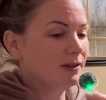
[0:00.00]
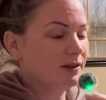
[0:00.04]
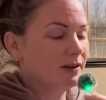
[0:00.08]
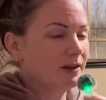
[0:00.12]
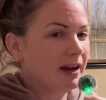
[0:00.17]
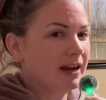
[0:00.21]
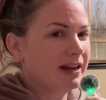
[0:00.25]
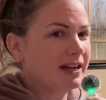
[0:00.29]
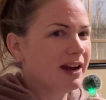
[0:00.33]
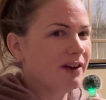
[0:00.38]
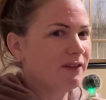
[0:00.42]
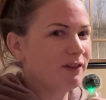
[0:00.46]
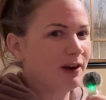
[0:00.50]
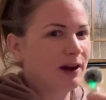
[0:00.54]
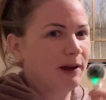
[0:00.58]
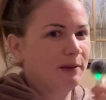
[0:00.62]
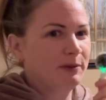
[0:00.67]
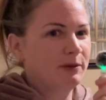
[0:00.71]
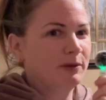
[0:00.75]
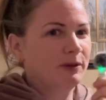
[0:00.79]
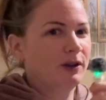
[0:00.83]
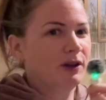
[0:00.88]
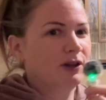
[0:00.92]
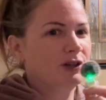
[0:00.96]
I never help
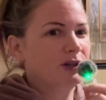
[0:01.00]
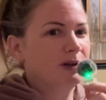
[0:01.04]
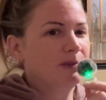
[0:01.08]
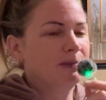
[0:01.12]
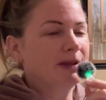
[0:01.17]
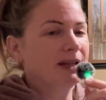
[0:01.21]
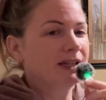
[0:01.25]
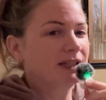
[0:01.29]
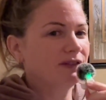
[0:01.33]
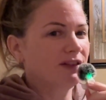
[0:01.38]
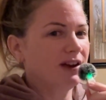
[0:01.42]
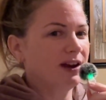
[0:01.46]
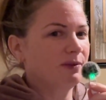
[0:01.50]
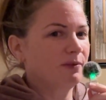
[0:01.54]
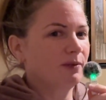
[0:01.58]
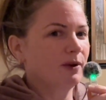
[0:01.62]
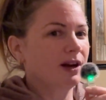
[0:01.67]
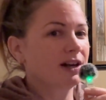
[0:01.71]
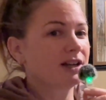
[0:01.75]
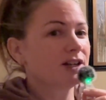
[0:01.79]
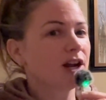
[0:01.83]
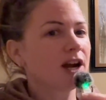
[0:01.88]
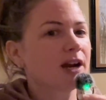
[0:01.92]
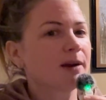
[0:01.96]
you with laundry, but that's fine. We're
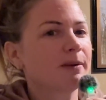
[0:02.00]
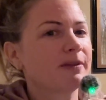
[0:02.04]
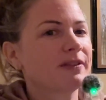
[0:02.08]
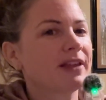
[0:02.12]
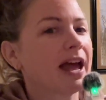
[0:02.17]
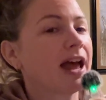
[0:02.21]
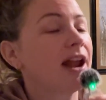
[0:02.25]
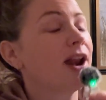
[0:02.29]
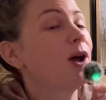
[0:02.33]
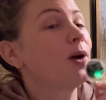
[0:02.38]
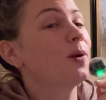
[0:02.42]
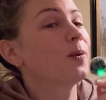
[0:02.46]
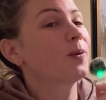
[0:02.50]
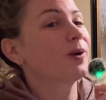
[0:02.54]
gonna talk about that. Yeah.